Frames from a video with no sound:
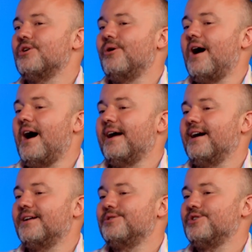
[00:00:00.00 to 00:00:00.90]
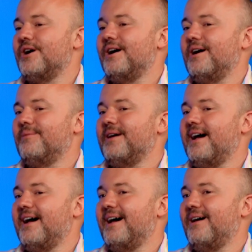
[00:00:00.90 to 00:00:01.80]
So I got a job
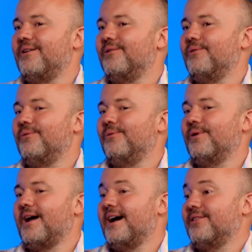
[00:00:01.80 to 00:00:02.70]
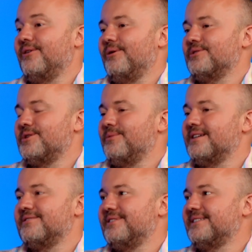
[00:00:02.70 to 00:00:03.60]
at what I thought was the
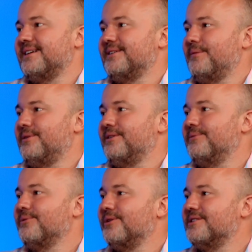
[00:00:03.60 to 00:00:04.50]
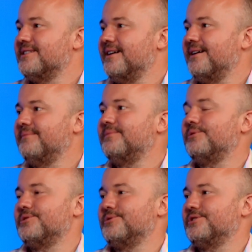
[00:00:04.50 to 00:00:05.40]
best fintech company in the world at the time,
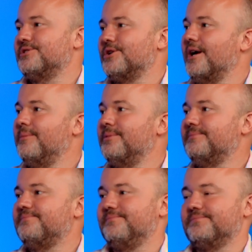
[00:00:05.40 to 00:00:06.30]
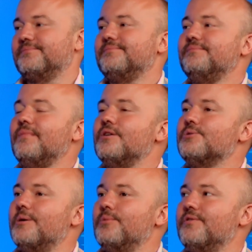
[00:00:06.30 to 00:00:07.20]
which was Stripe.
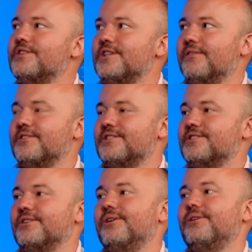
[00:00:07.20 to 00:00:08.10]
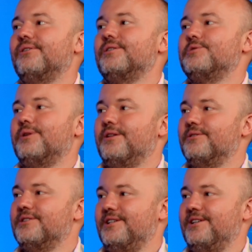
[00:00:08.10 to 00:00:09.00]
So I moved to San Francisco in
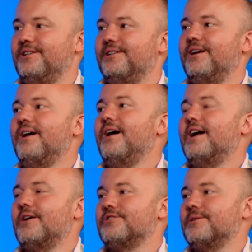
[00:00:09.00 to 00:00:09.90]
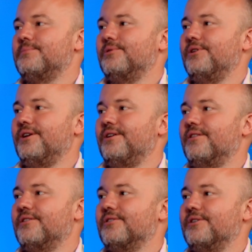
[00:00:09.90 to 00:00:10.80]
2013, and I was like employee
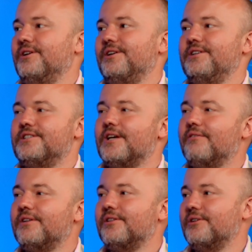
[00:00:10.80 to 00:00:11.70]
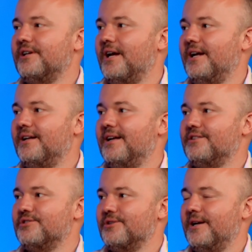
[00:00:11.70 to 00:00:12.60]
37, 38
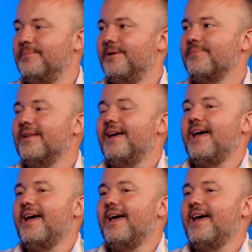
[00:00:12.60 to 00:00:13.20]
at Stripe.